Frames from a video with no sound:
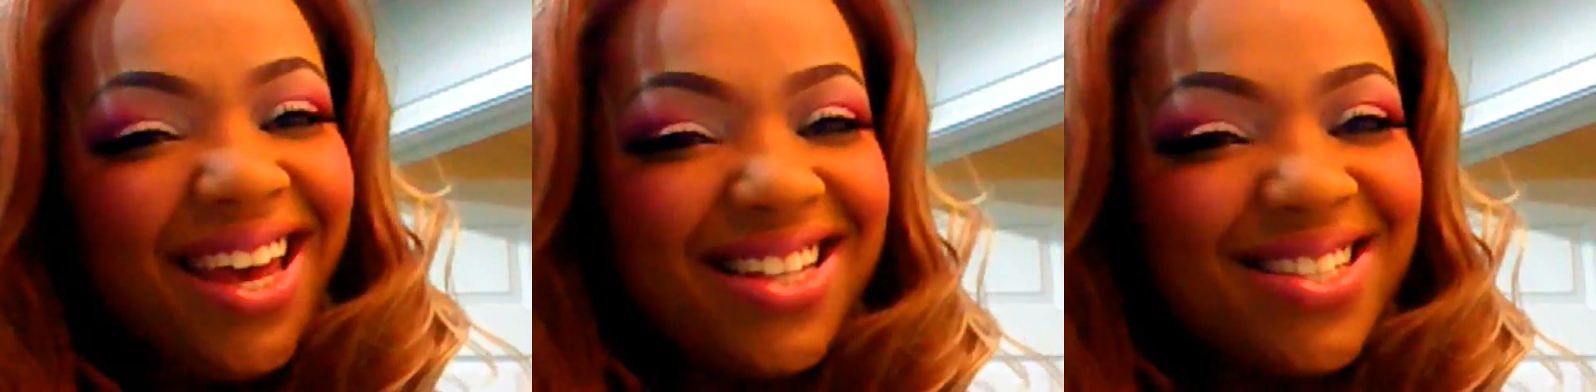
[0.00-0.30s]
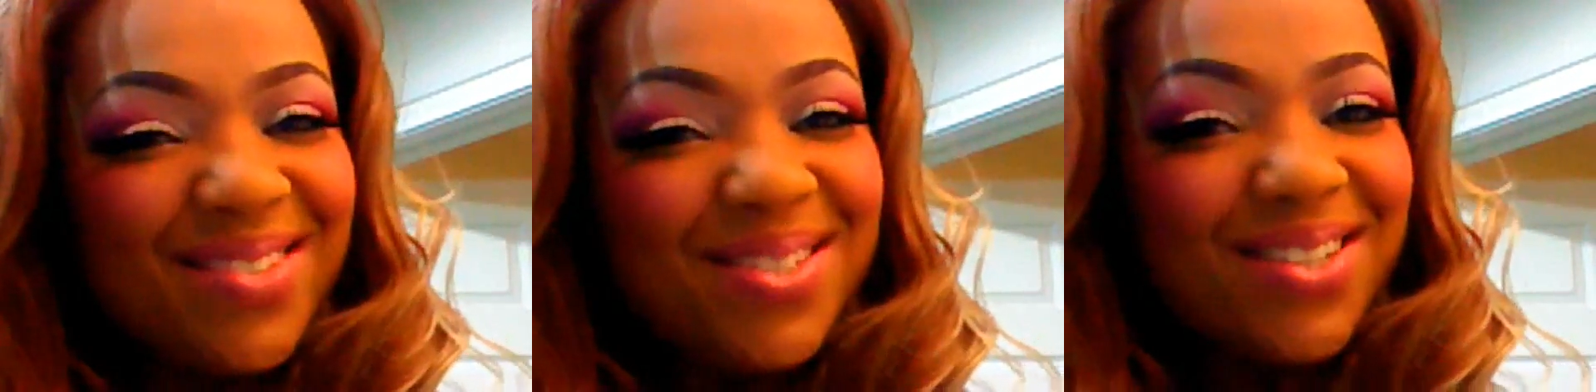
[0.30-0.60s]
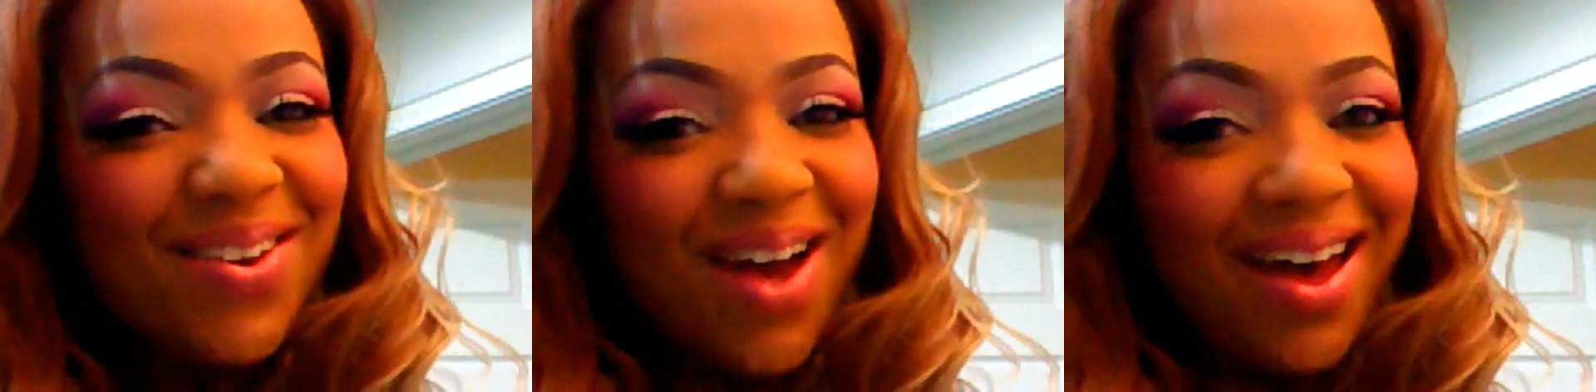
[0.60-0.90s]
and
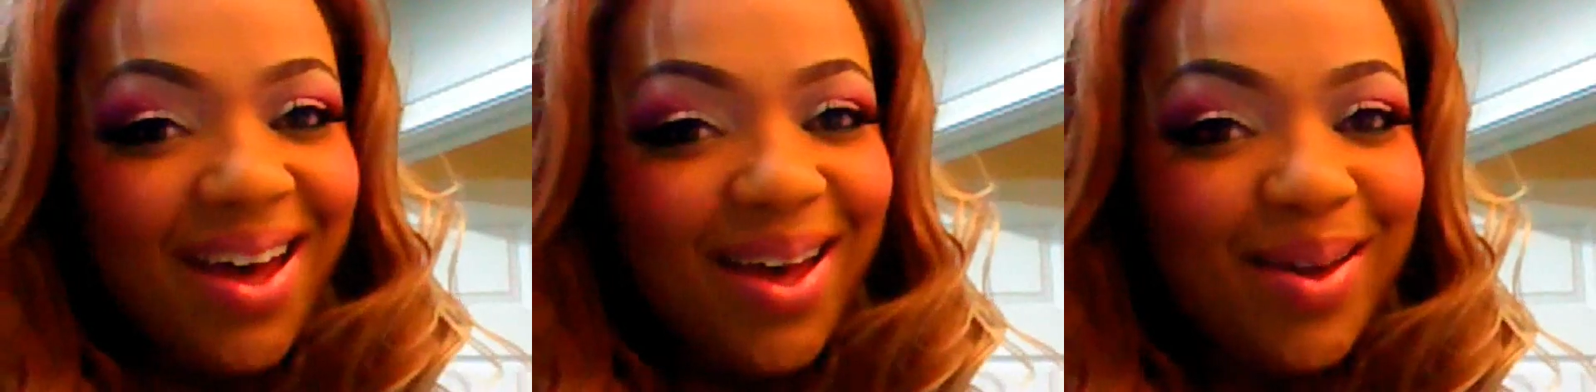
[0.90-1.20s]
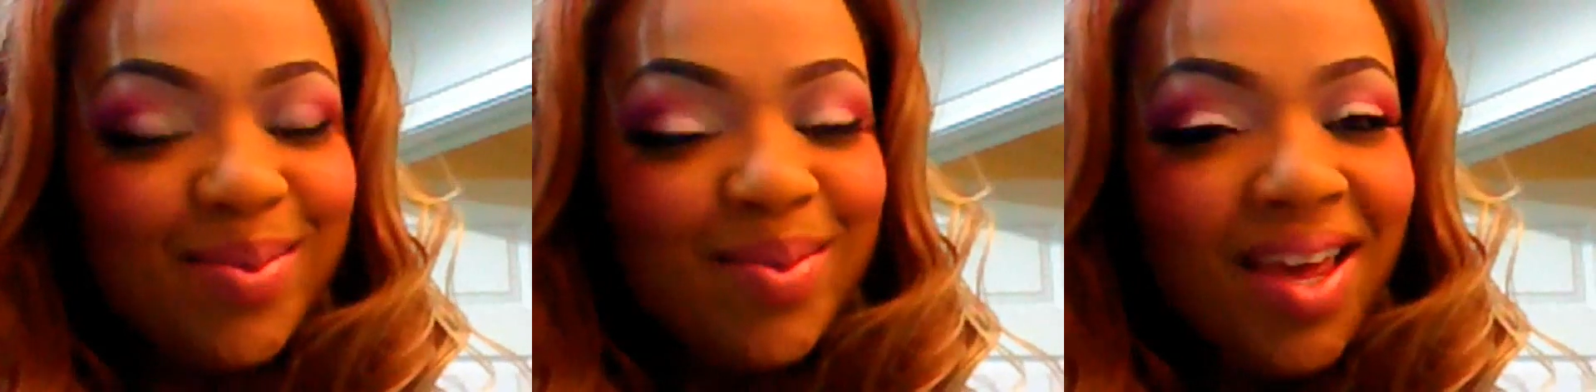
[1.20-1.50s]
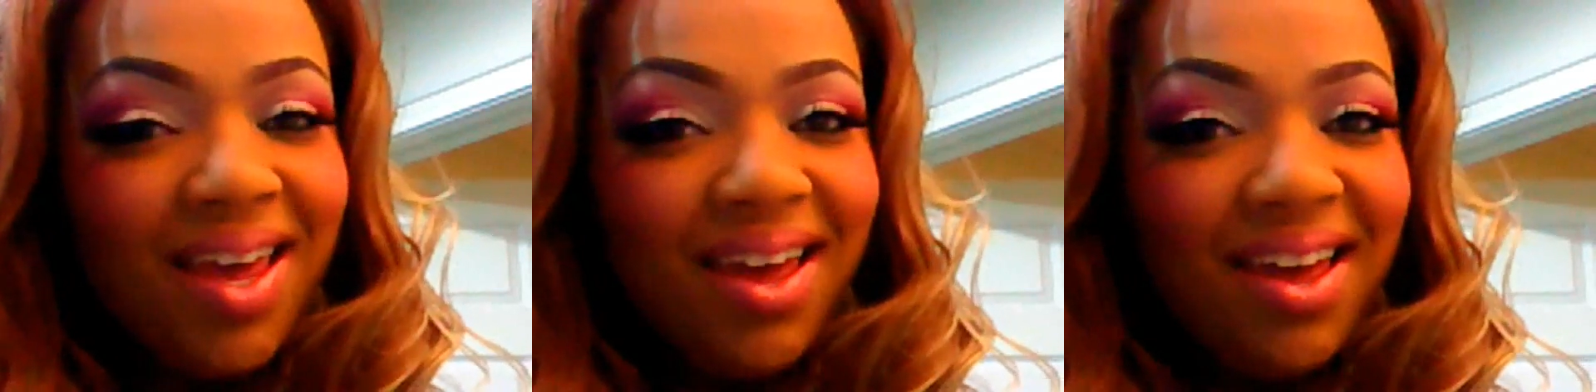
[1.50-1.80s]
subscribe,
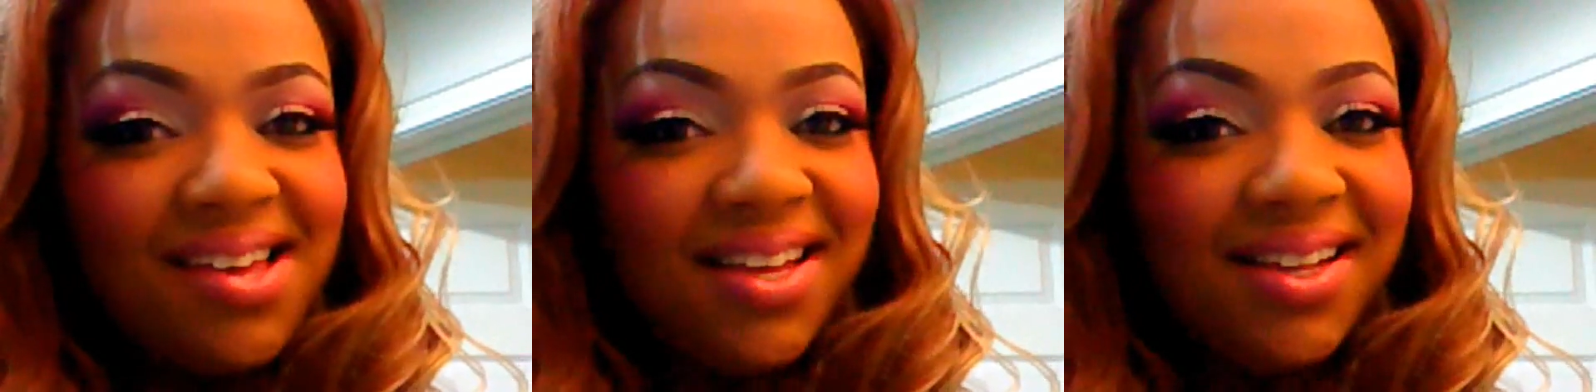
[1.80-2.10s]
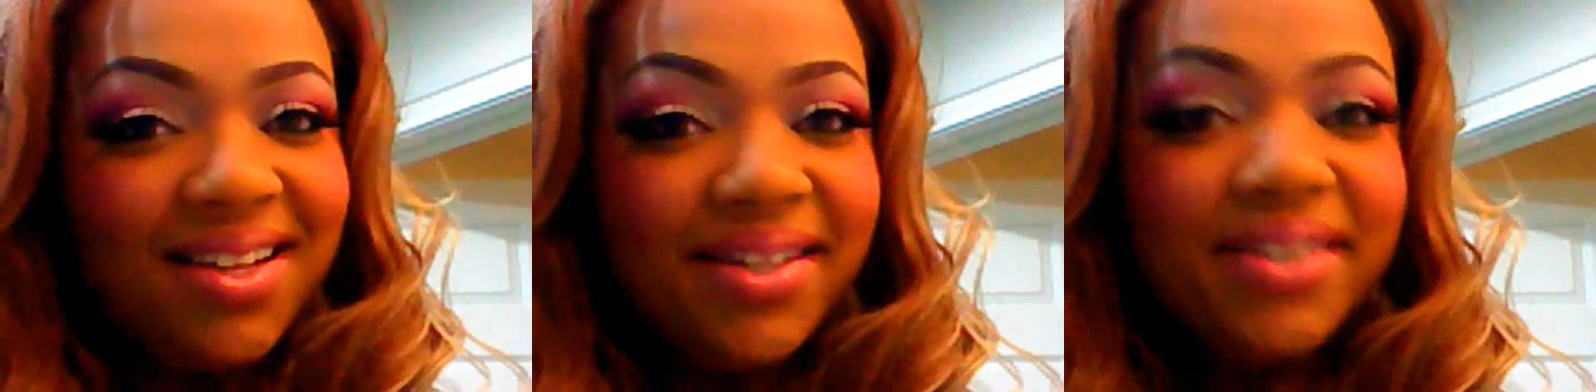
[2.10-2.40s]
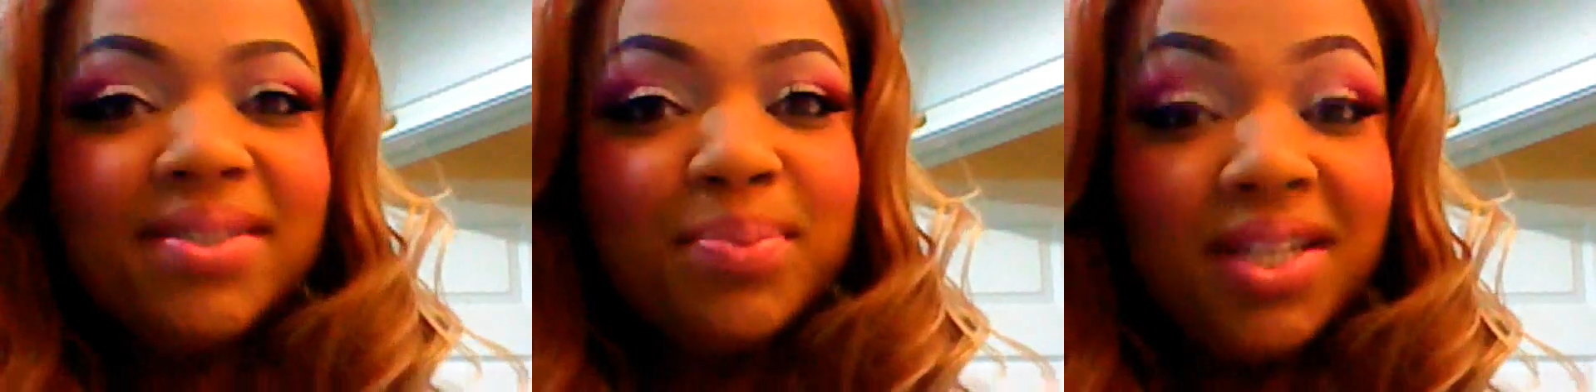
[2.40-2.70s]
and